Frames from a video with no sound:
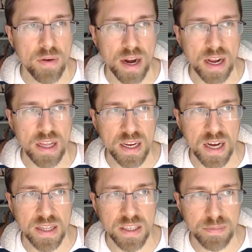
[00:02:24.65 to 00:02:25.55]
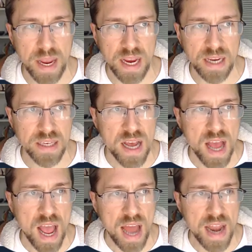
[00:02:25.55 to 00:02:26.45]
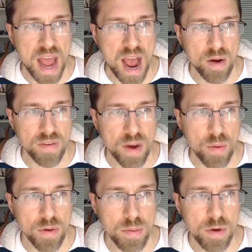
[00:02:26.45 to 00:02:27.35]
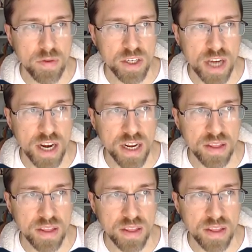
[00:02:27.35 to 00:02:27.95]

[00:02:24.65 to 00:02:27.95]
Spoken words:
I click on this paint, and now if I want to remove the shading,